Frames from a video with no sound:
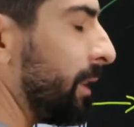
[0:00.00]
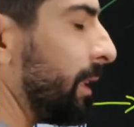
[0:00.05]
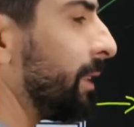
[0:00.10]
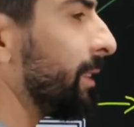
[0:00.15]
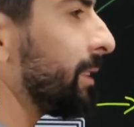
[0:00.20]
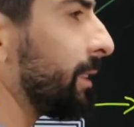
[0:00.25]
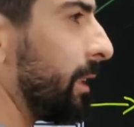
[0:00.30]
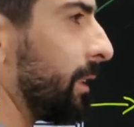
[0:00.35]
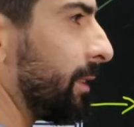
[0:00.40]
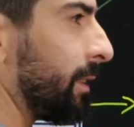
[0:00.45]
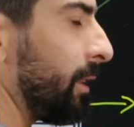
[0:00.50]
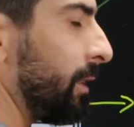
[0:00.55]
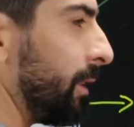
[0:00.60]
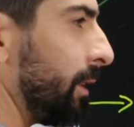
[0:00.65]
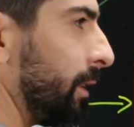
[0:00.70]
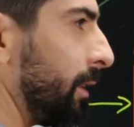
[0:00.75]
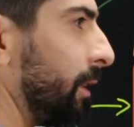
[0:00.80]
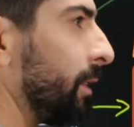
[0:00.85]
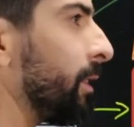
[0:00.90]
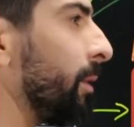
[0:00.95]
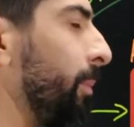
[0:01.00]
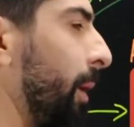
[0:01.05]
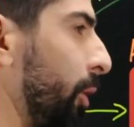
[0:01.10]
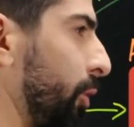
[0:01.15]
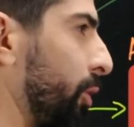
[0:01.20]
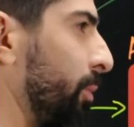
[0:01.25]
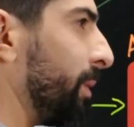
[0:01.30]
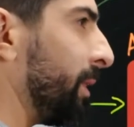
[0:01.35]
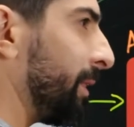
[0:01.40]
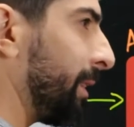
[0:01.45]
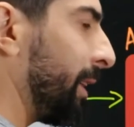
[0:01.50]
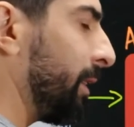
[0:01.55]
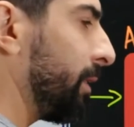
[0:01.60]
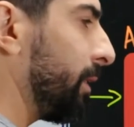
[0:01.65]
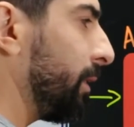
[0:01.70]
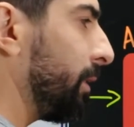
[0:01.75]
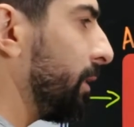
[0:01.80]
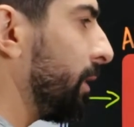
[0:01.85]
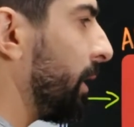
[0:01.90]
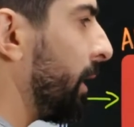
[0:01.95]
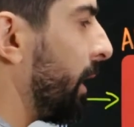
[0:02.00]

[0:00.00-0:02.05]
instance ID is about to be taken.